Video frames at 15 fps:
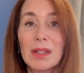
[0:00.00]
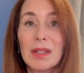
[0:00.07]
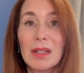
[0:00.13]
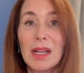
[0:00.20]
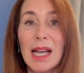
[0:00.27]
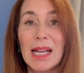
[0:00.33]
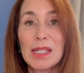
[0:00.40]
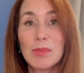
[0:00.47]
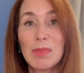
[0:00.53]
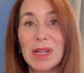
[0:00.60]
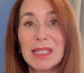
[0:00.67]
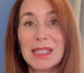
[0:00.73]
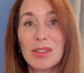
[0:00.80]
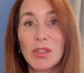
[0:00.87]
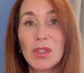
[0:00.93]

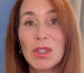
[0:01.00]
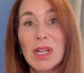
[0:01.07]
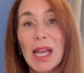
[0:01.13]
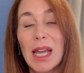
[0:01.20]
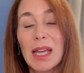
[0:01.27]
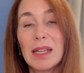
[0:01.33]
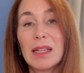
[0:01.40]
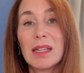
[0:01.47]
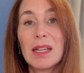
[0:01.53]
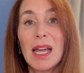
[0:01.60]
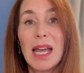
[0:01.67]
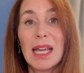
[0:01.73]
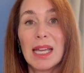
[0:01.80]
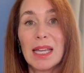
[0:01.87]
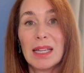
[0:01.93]
aspect is shed
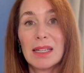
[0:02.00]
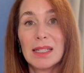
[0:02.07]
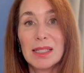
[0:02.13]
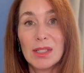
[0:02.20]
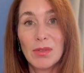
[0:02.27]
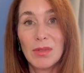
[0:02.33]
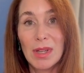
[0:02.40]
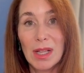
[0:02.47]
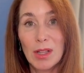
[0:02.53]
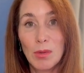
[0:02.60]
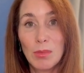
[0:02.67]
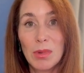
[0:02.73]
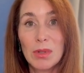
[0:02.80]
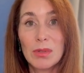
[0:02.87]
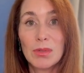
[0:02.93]
and it's
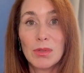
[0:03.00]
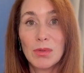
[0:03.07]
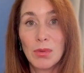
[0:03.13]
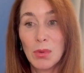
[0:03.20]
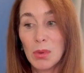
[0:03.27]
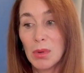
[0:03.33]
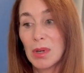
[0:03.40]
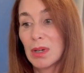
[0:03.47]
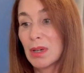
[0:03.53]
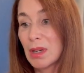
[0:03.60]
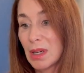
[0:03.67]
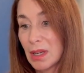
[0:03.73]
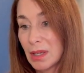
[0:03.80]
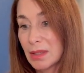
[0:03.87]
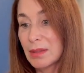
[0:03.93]
available for
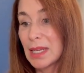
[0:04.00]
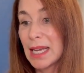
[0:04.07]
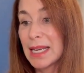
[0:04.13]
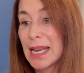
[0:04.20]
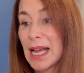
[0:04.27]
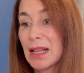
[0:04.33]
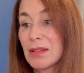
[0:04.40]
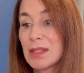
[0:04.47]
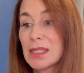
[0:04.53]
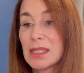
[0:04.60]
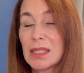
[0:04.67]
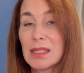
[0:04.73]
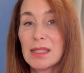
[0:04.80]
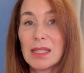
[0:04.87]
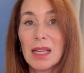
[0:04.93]

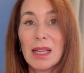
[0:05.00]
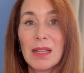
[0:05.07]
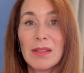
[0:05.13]
analysis.